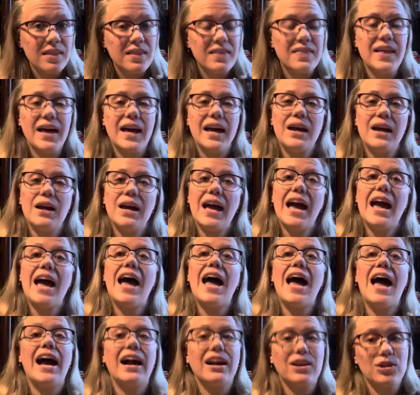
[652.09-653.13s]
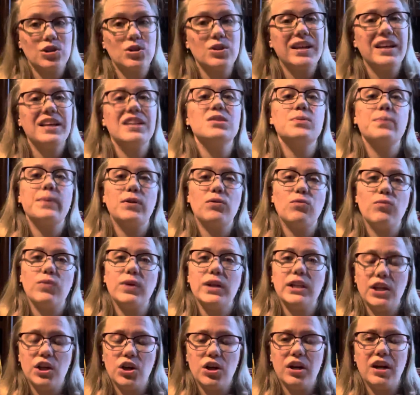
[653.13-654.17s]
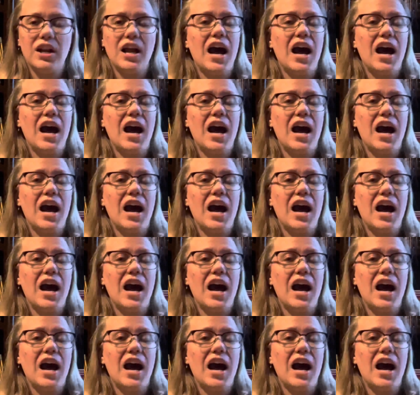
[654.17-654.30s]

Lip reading: That actually has been really good.